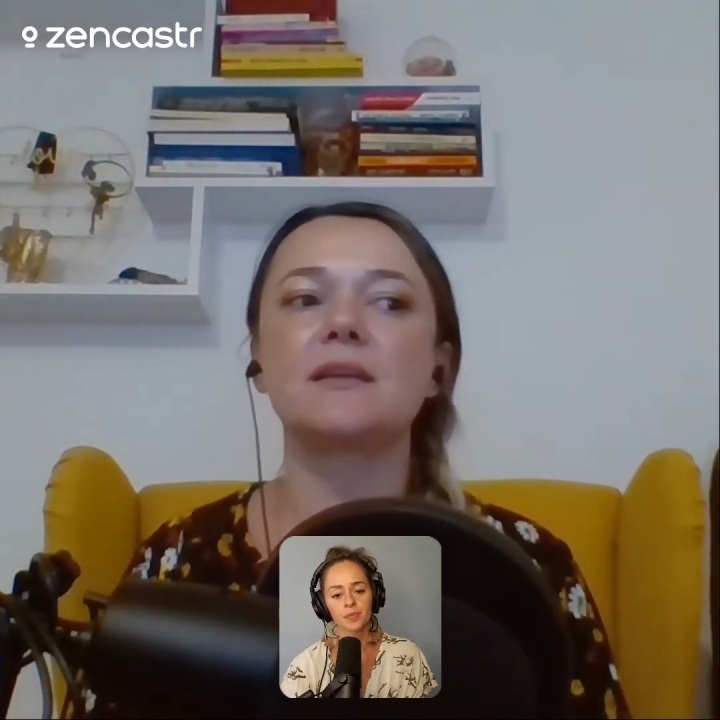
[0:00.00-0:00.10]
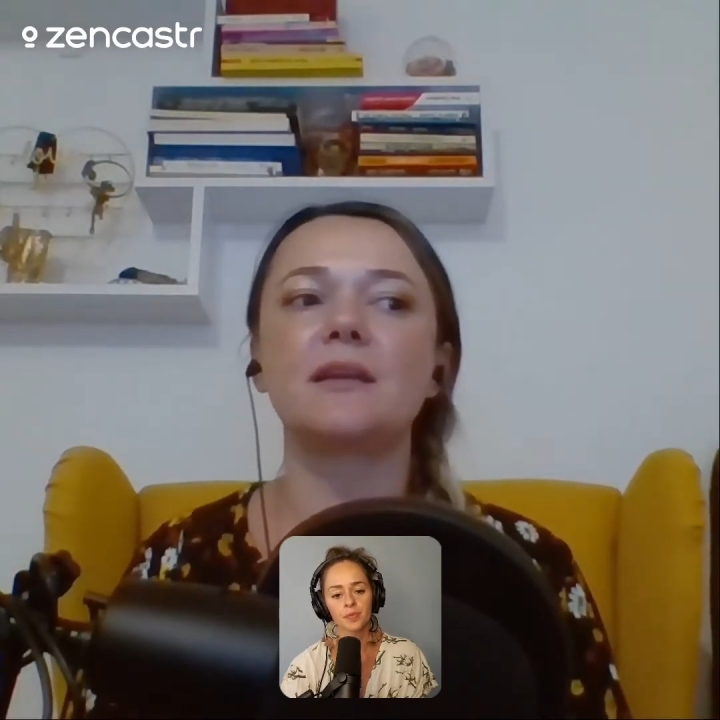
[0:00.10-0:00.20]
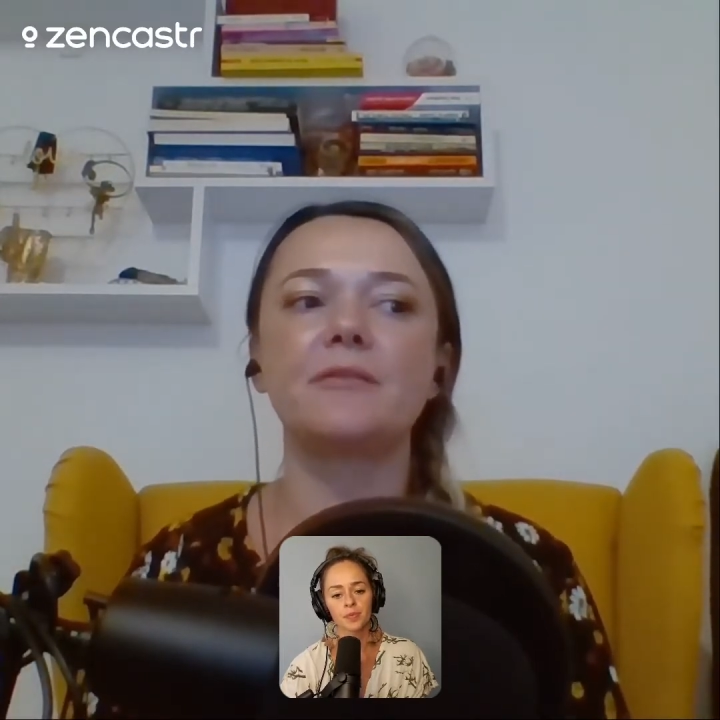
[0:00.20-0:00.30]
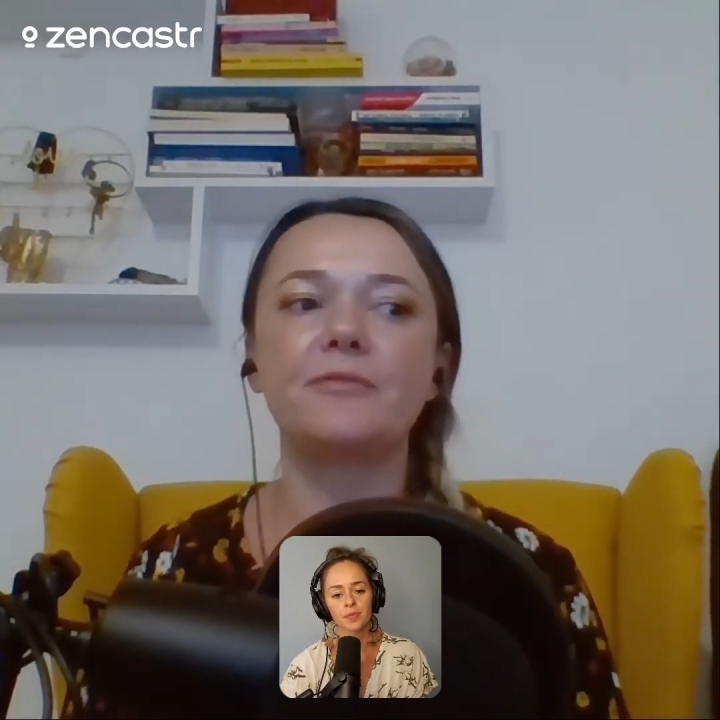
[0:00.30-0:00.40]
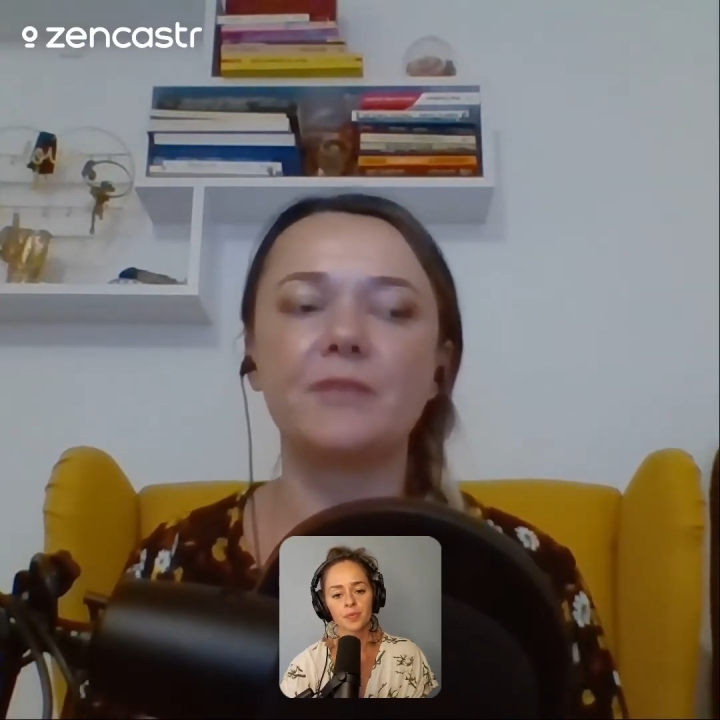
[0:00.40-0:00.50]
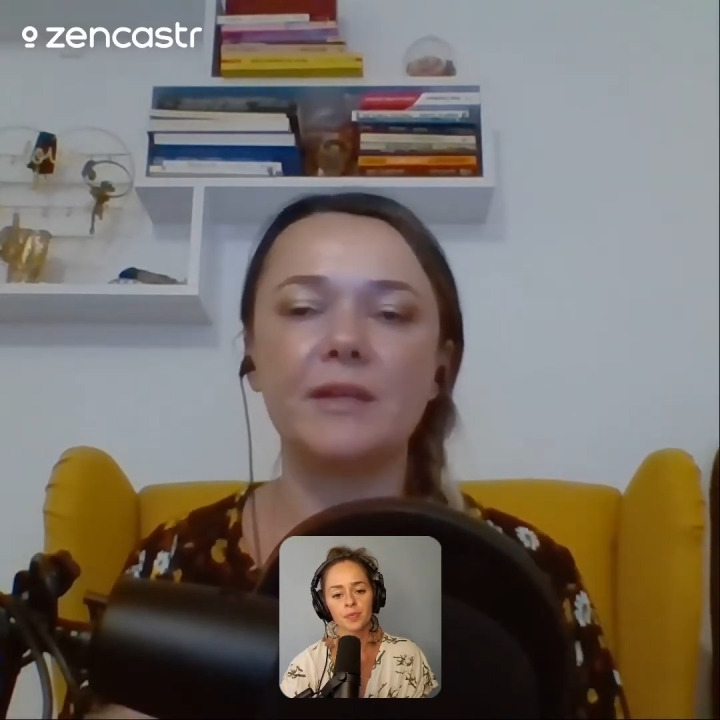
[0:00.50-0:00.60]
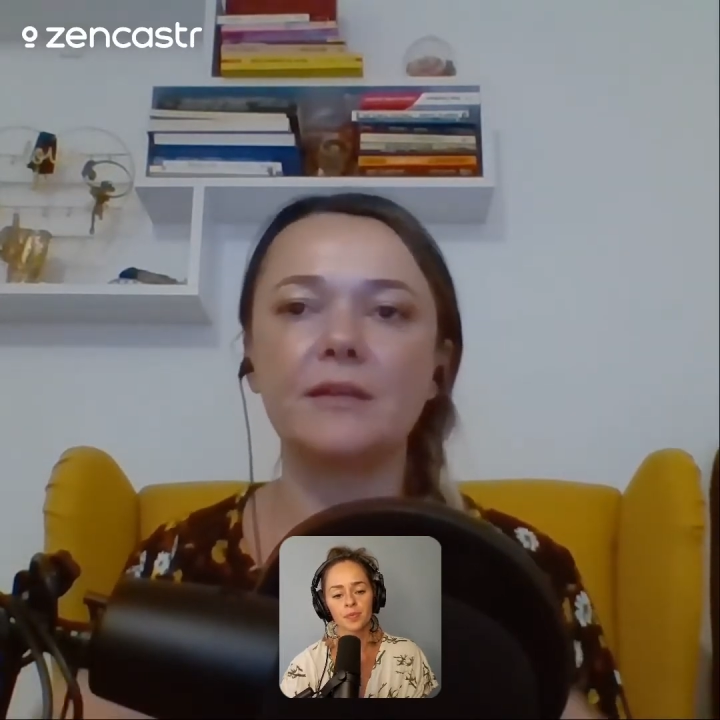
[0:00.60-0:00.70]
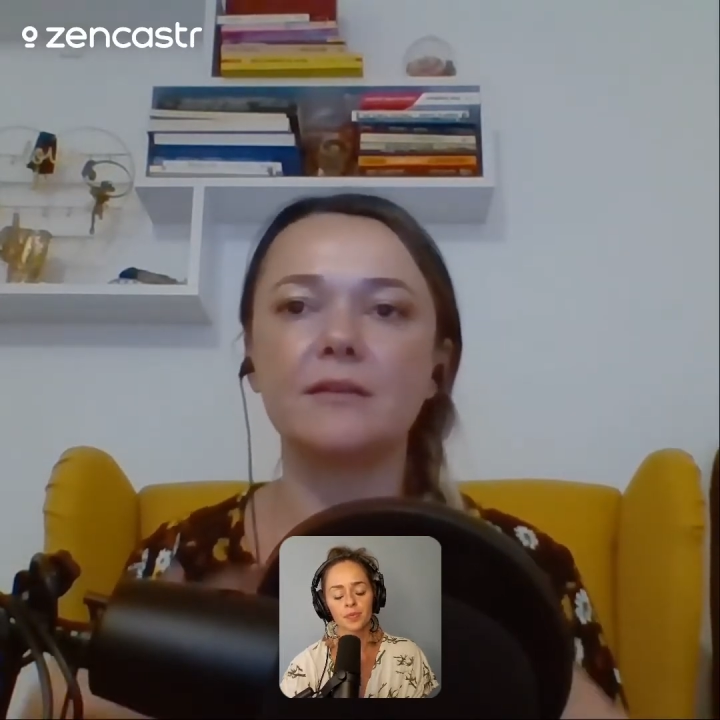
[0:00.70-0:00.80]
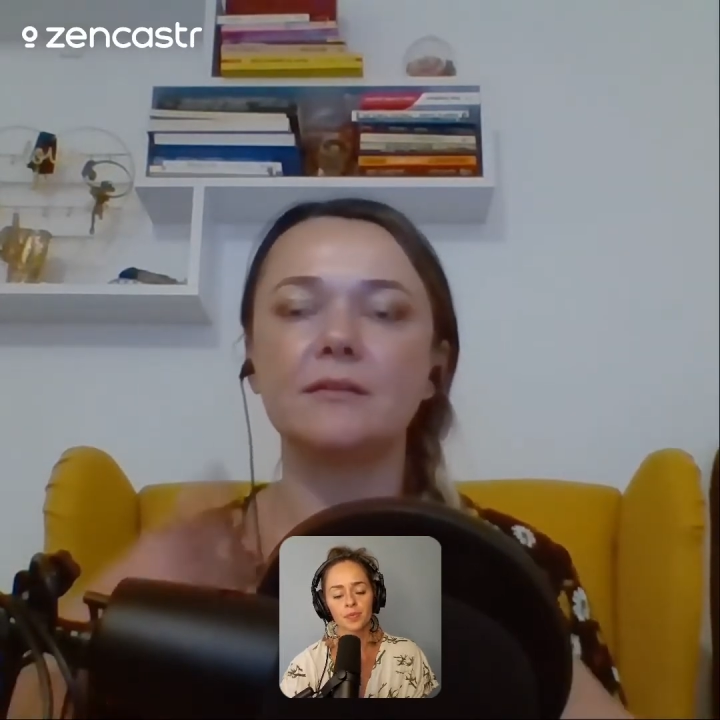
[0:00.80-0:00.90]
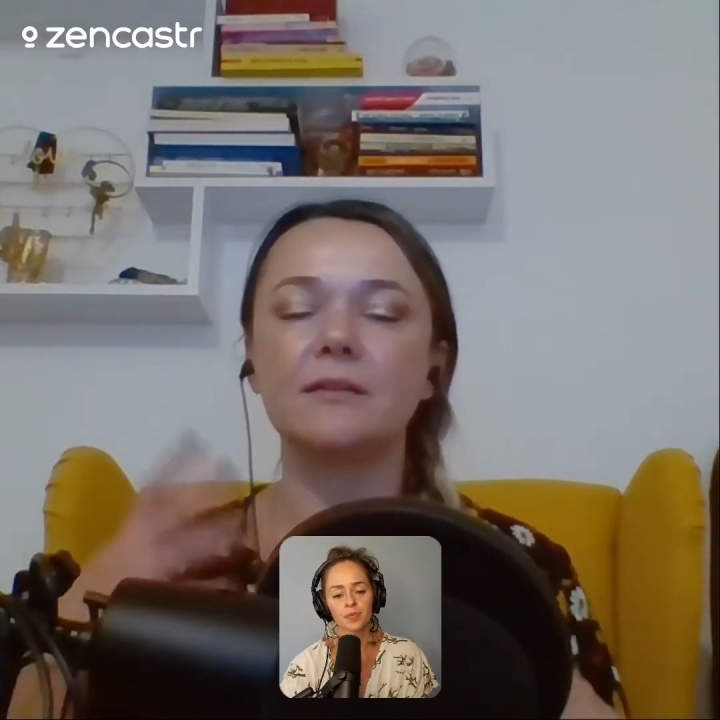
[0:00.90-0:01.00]
And I
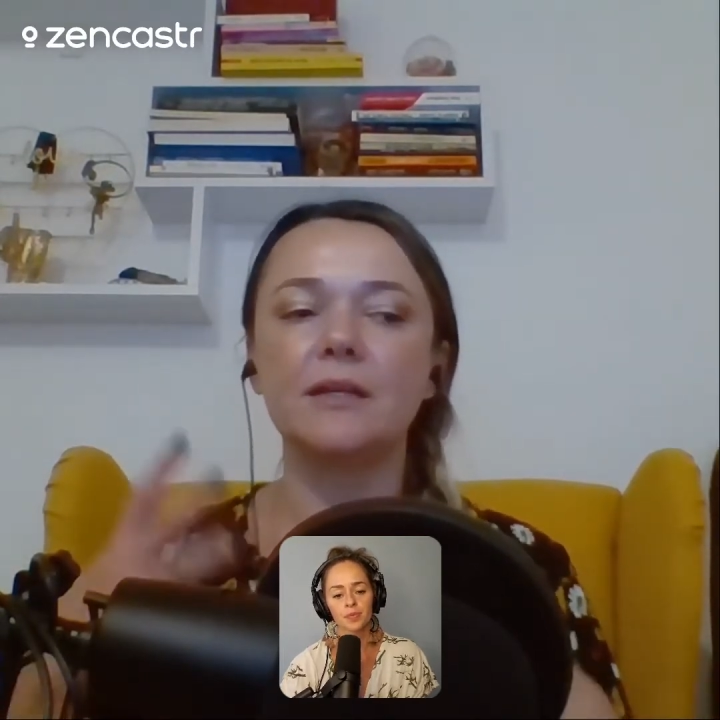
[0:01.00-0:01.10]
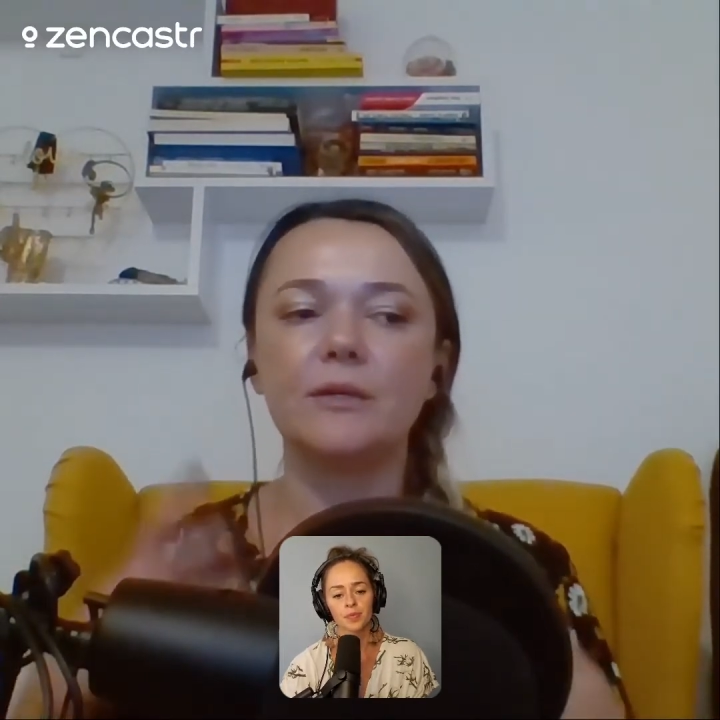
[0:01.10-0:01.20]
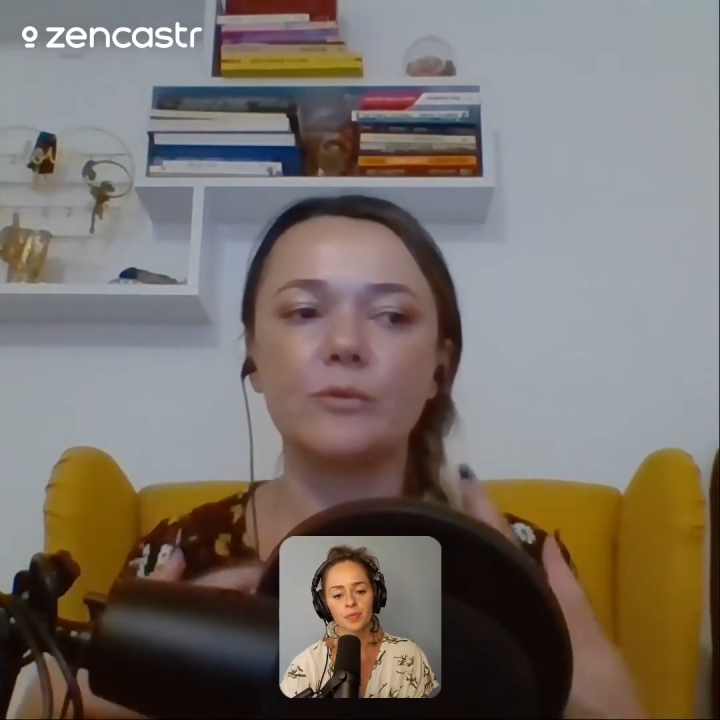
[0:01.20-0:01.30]
feel